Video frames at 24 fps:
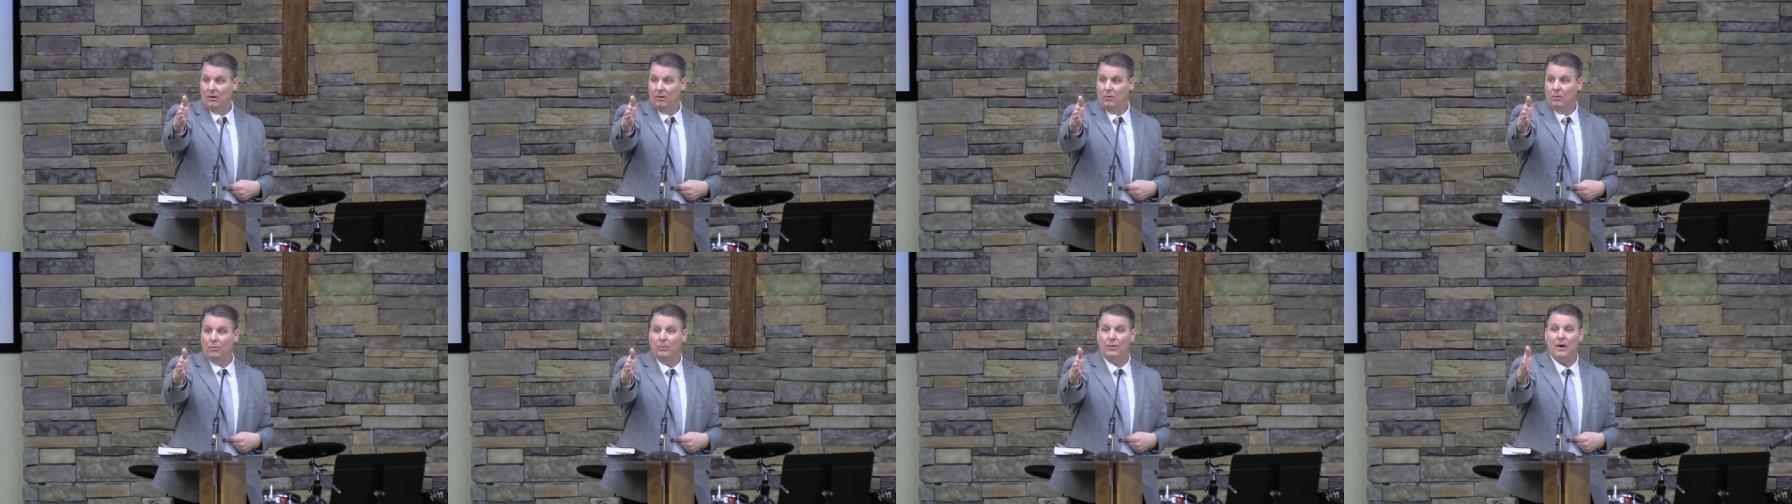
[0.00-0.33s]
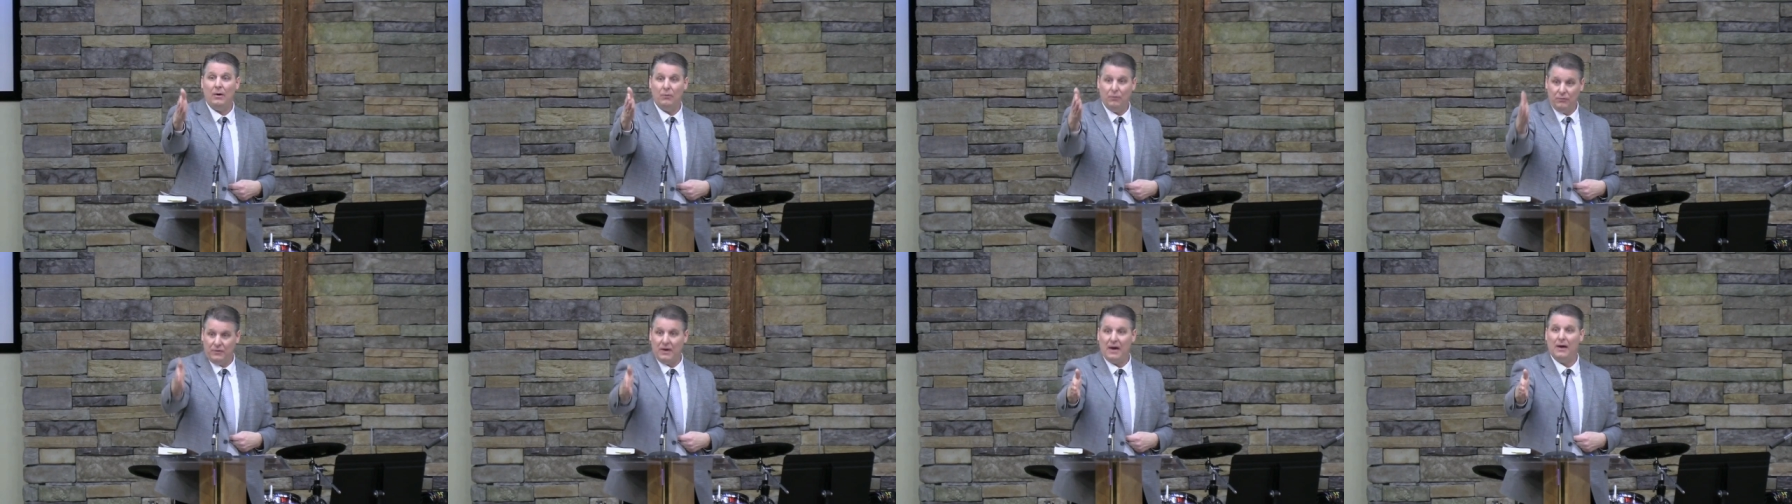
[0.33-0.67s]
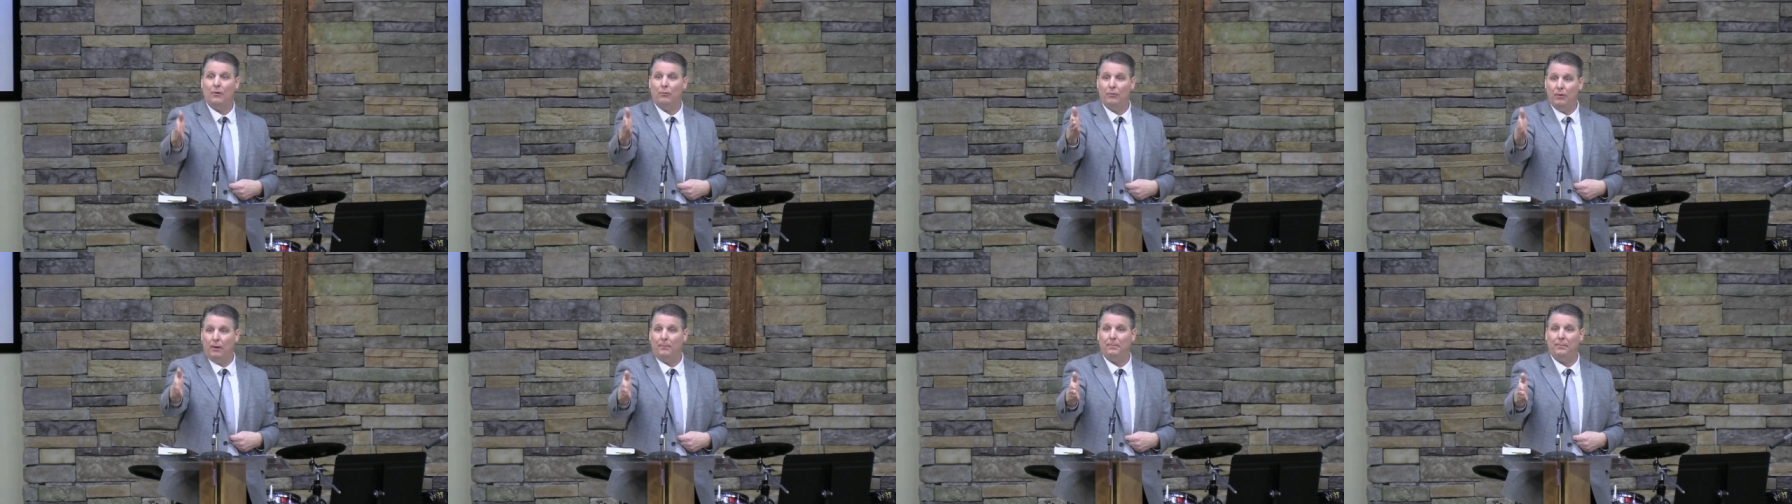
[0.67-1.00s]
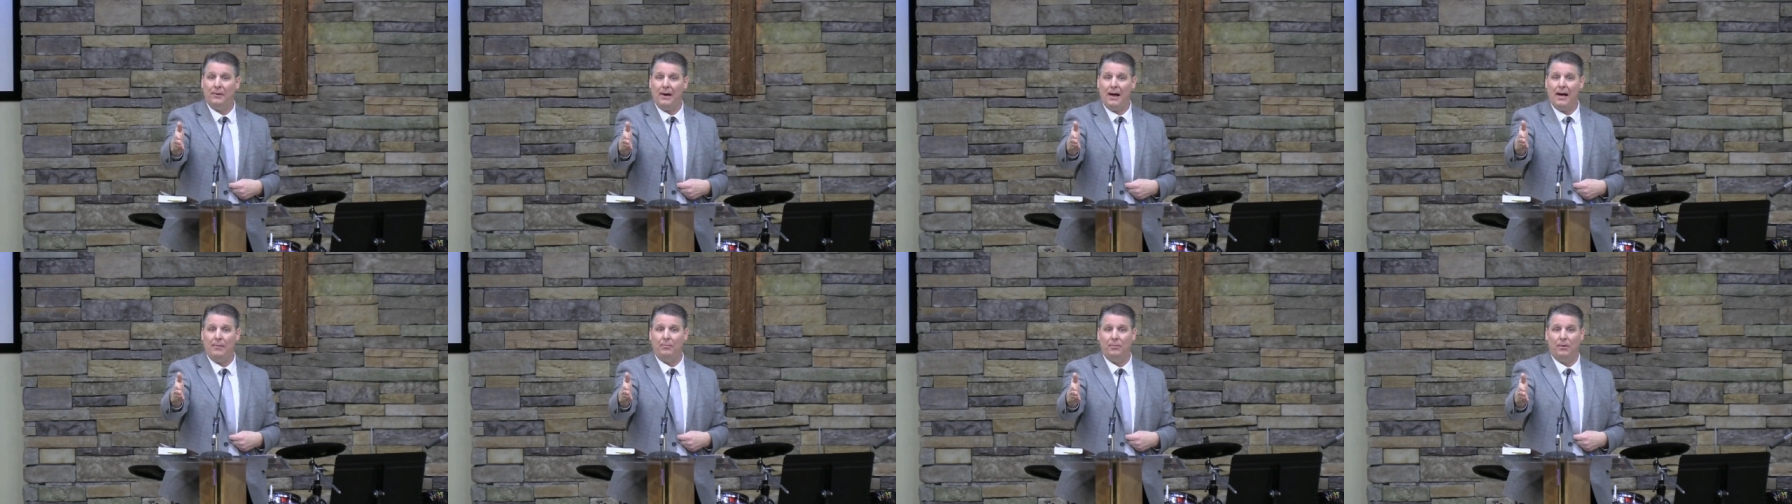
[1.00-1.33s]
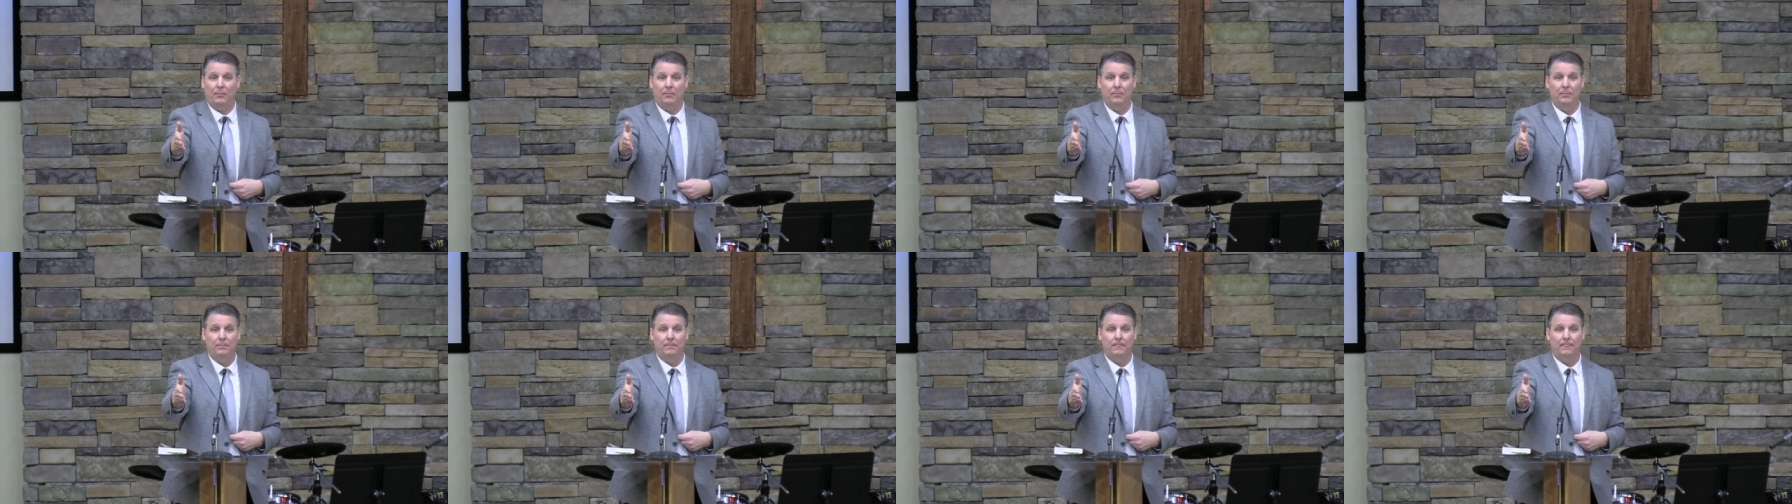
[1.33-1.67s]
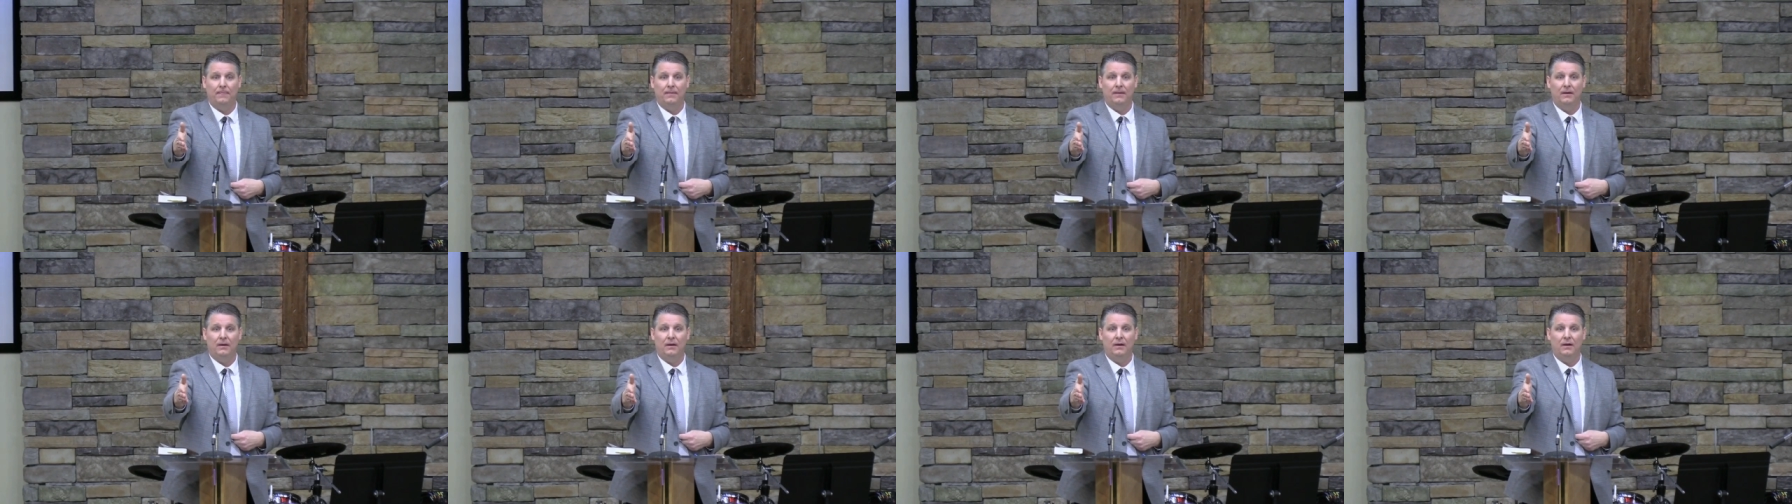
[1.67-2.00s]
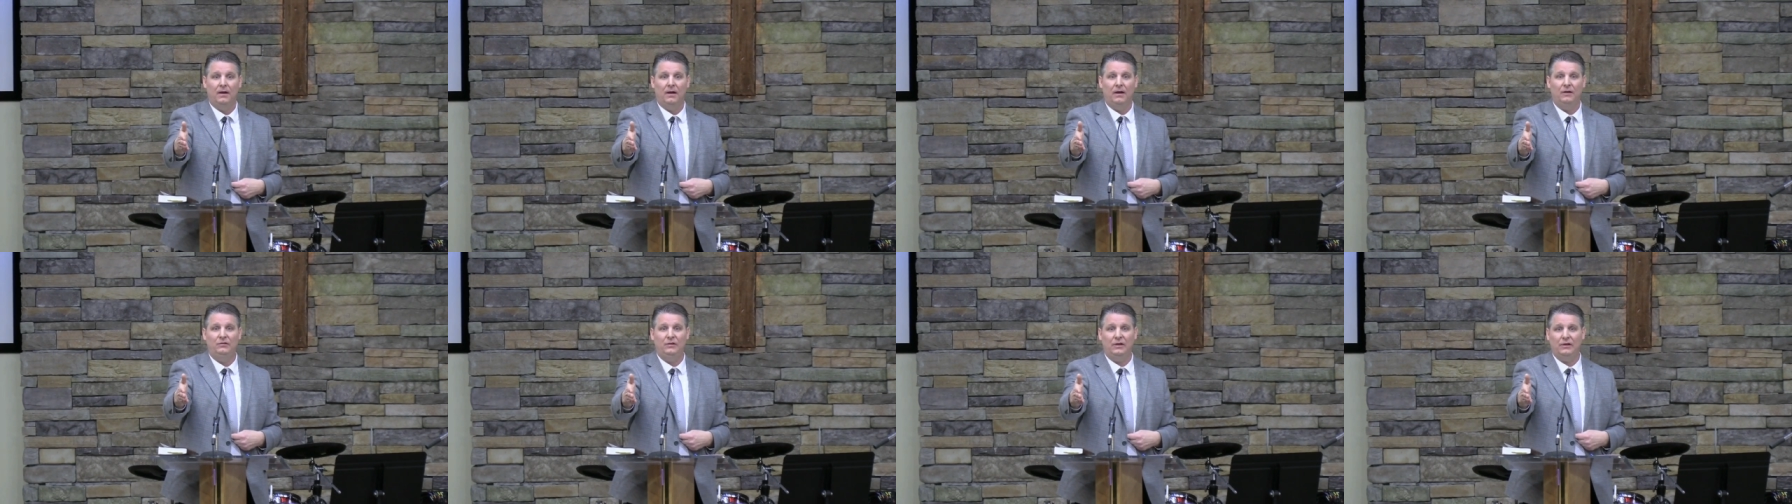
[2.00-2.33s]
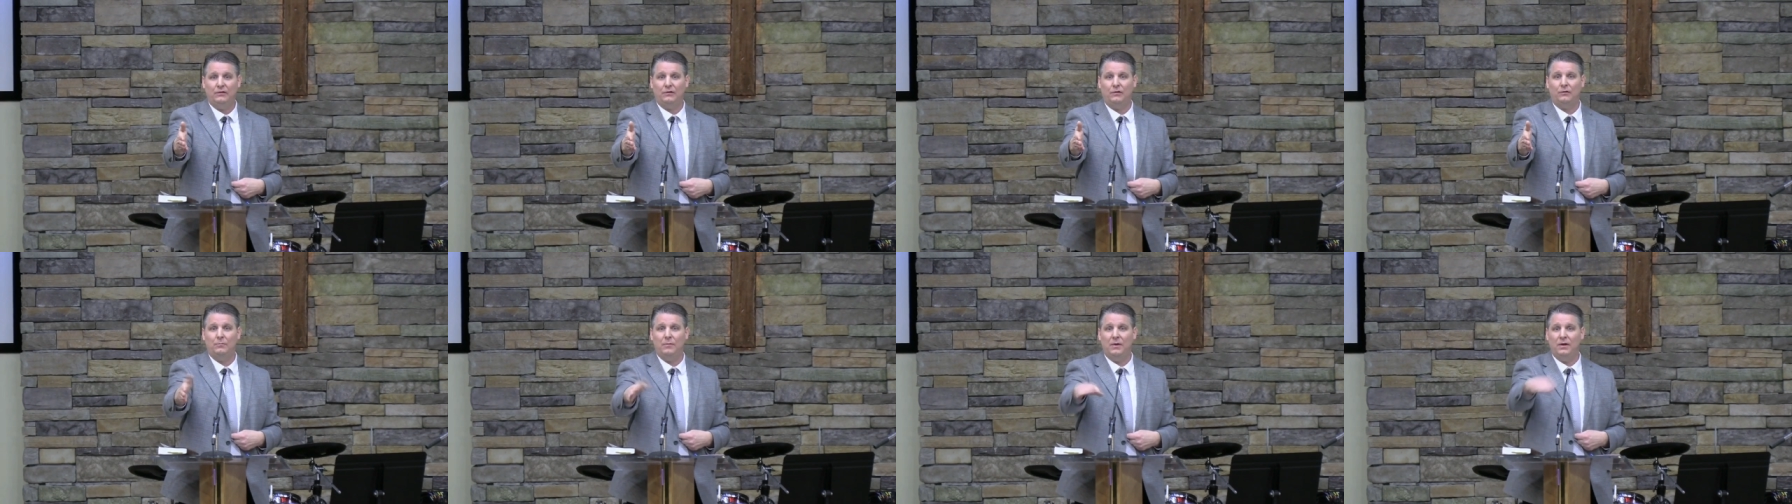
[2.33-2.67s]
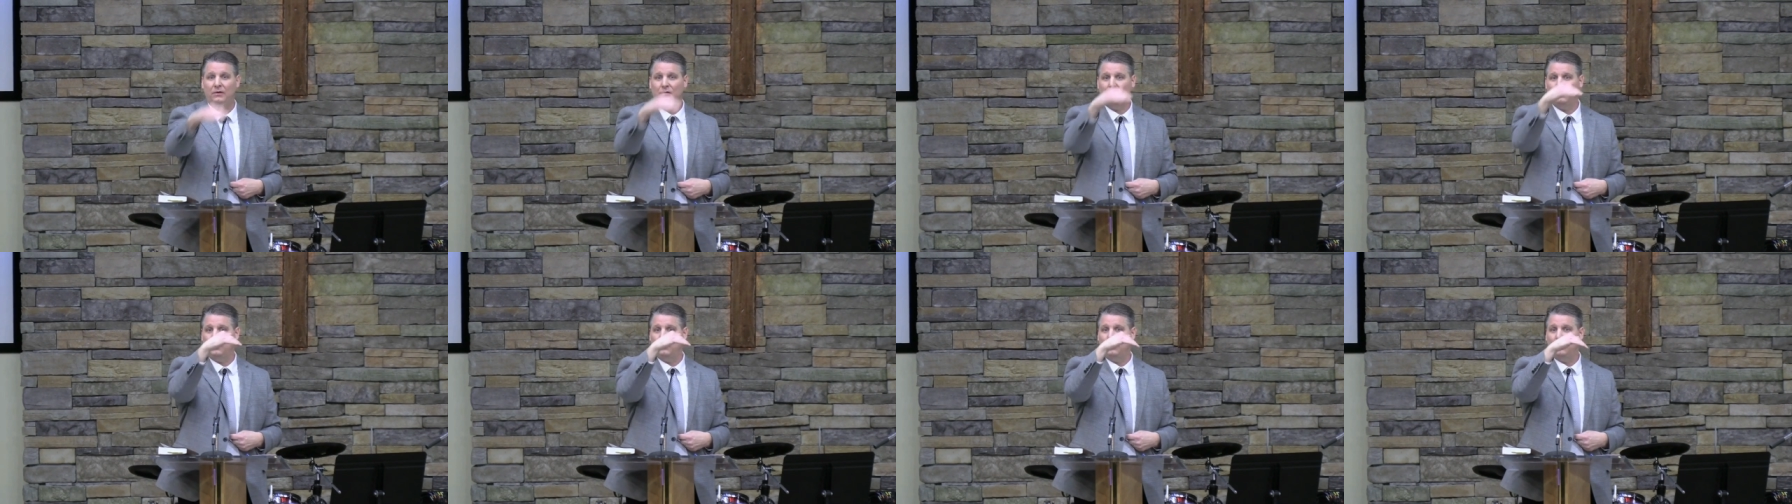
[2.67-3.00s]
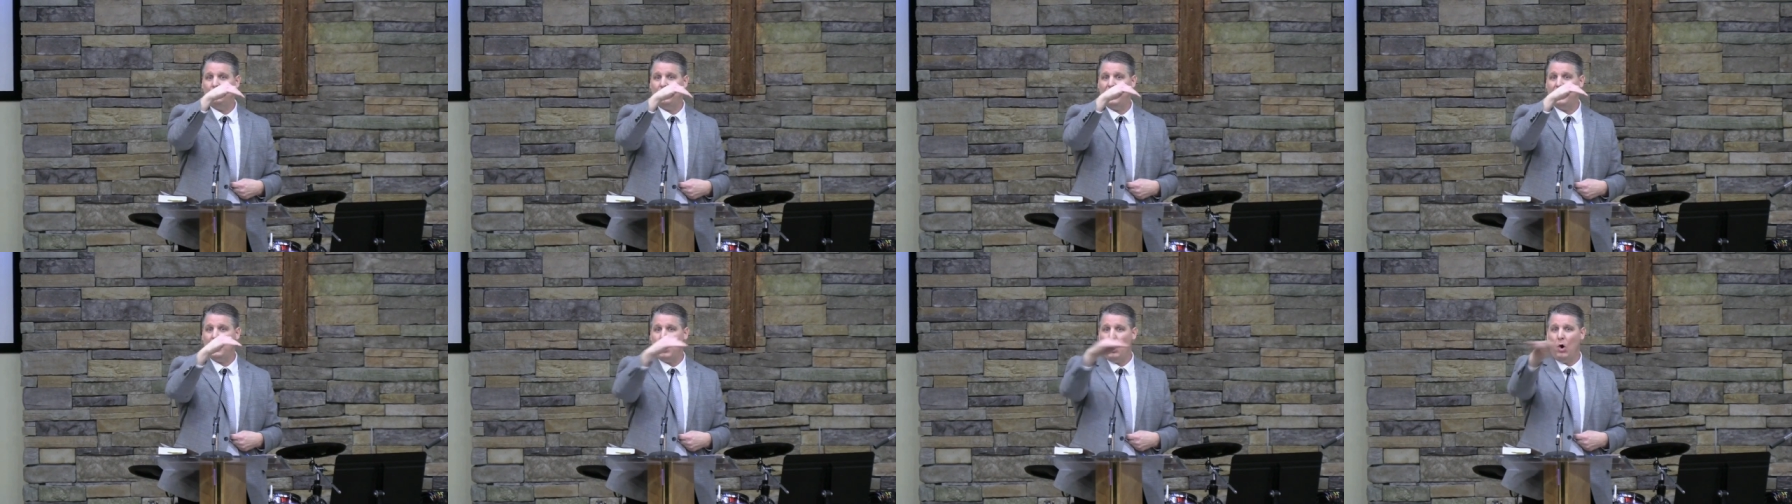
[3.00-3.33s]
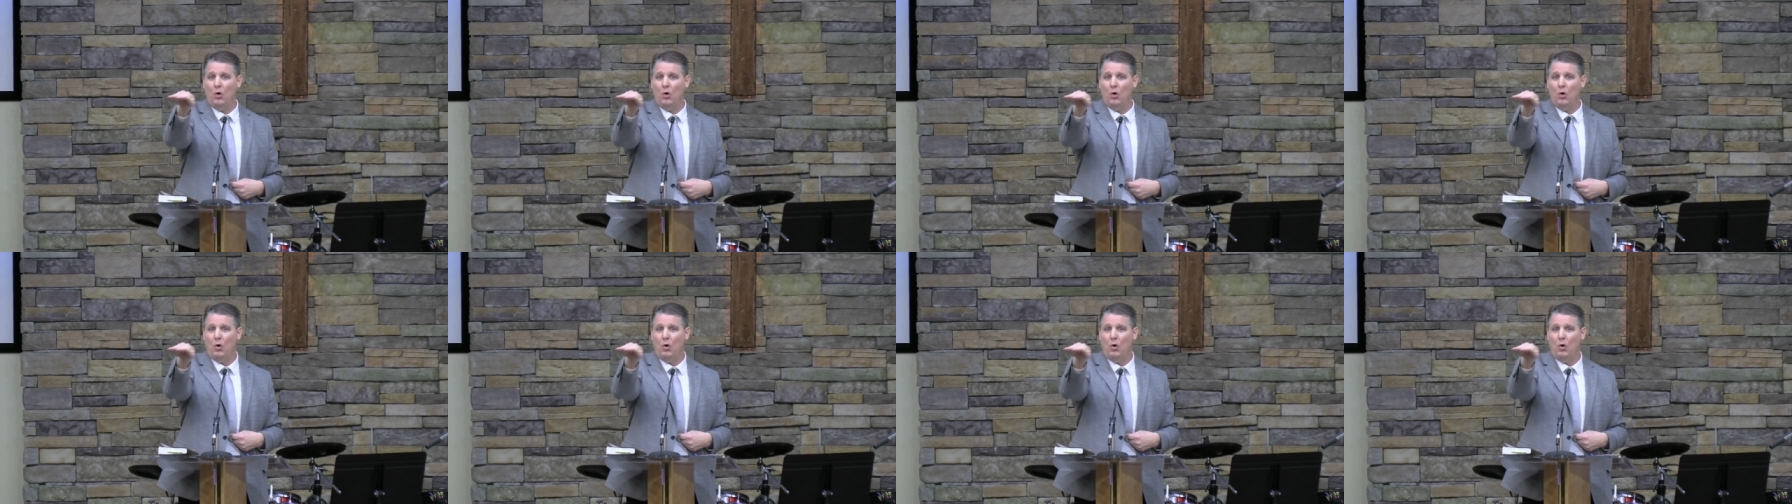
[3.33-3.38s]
well, we've got a real problem. And Jesus' ministry would have been